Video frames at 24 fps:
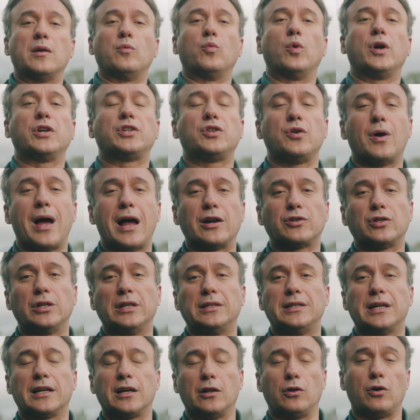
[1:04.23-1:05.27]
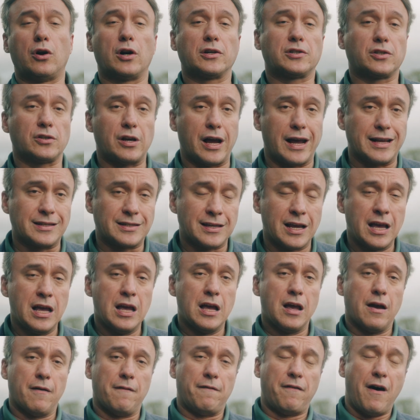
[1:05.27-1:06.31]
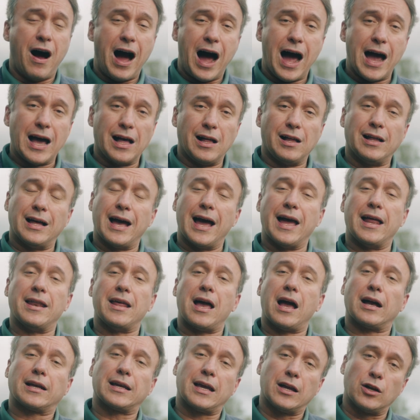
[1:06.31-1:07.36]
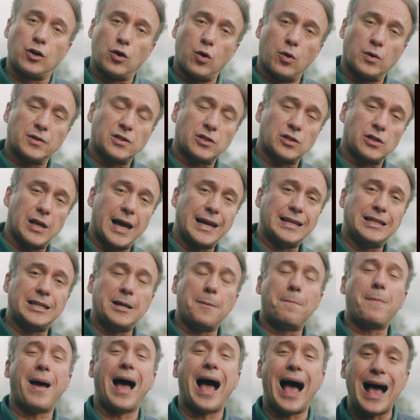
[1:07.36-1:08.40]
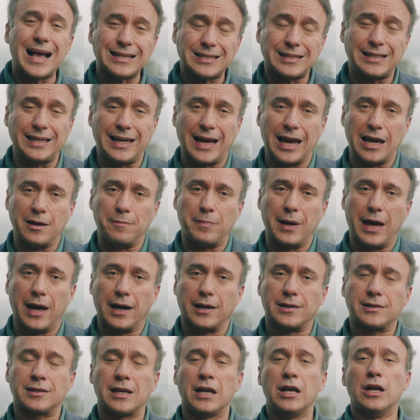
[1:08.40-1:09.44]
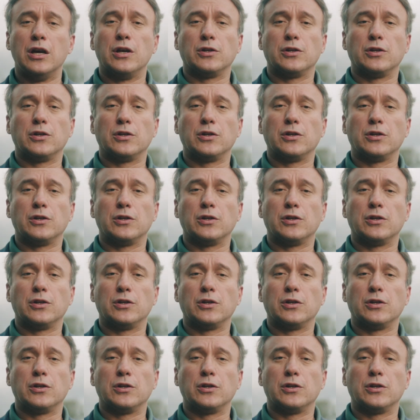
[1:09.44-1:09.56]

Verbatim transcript: in which you actually take a large sized file and can go slightly past the apex.